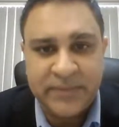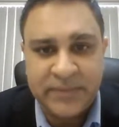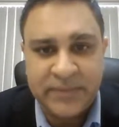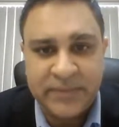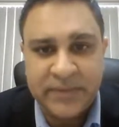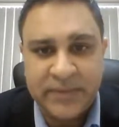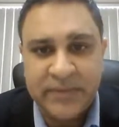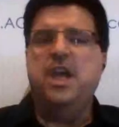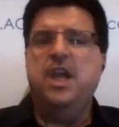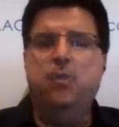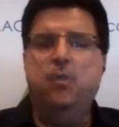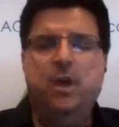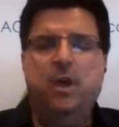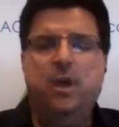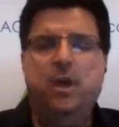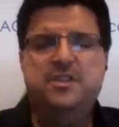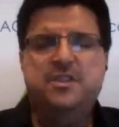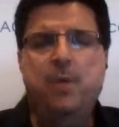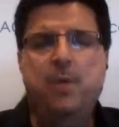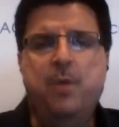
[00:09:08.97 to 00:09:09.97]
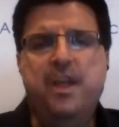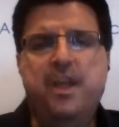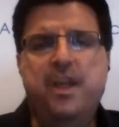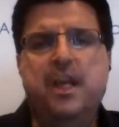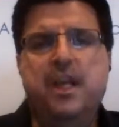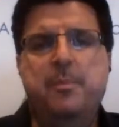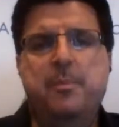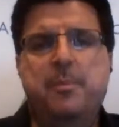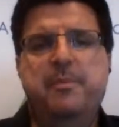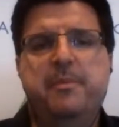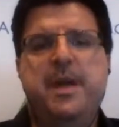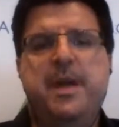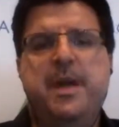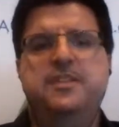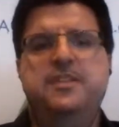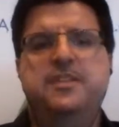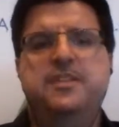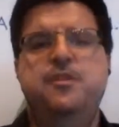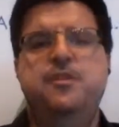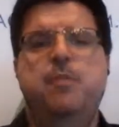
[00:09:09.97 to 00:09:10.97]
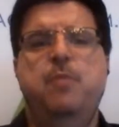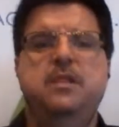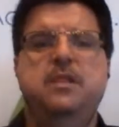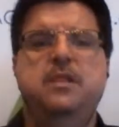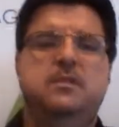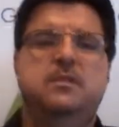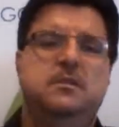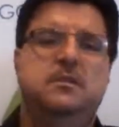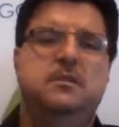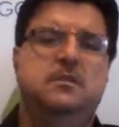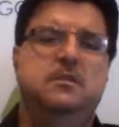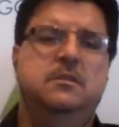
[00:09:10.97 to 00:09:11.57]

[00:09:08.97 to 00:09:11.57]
You had one small hiccup in the past few months.